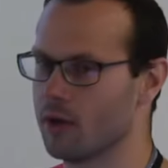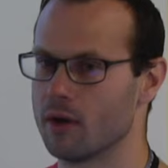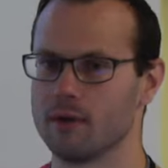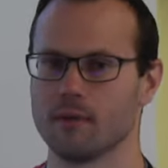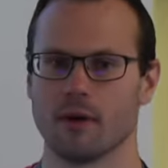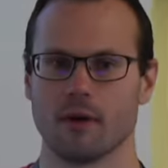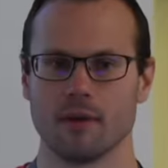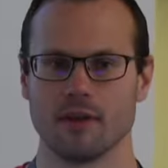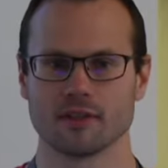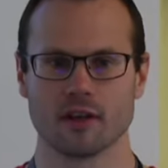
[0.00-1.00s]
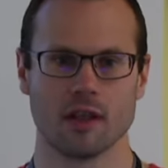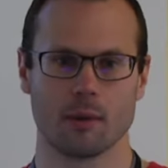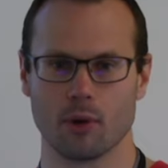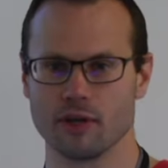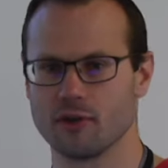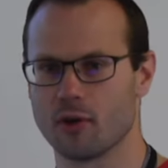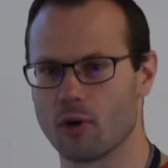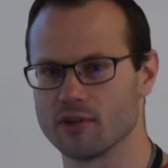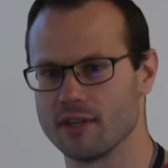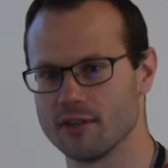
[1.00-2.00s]
on, uh, this collaboration
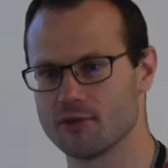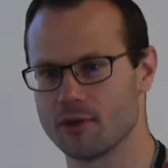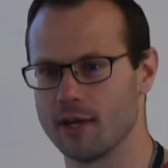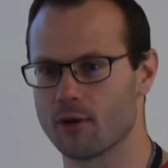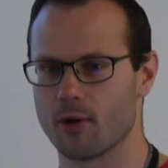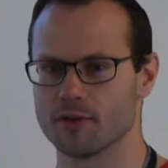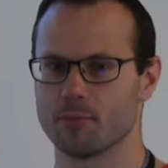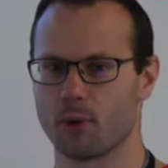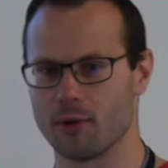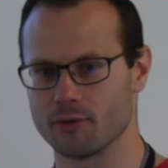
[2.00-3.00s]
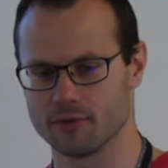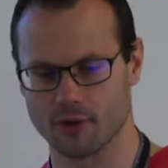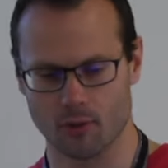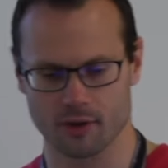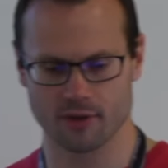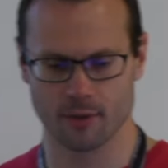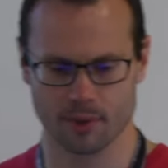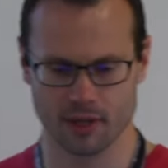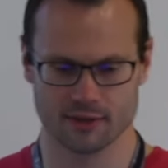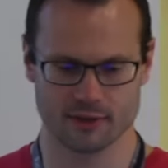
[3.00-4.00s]
across industry, across browsers, across
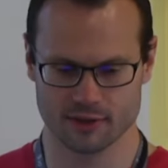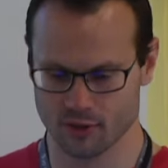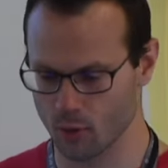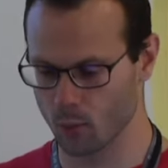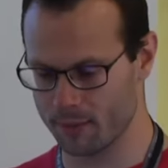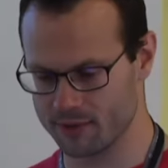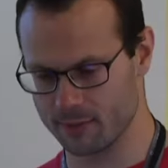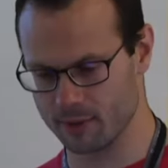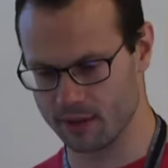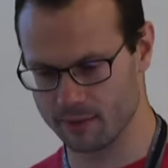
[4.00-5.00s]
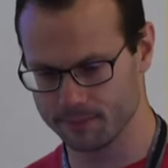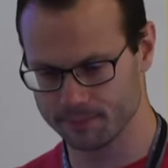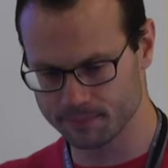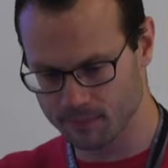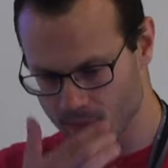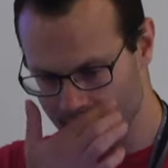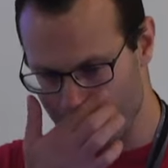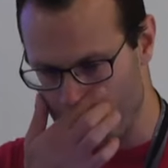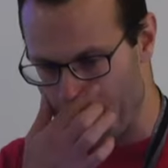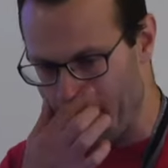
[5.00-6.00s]
companies, and it's called WebAssembly.
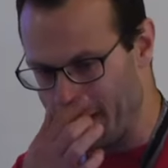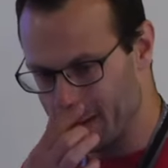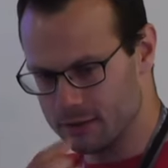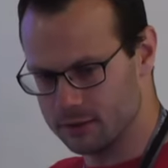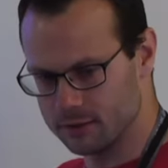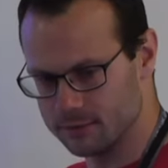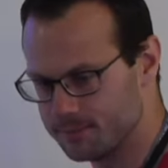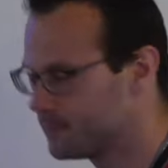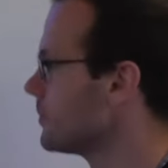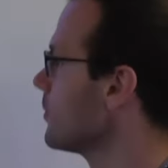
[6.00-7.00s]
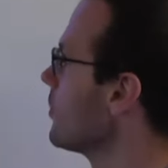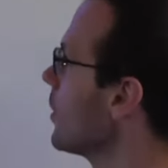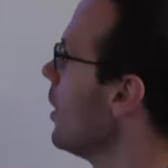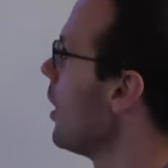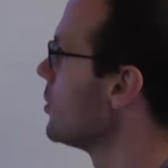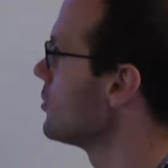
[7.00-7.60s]
I'll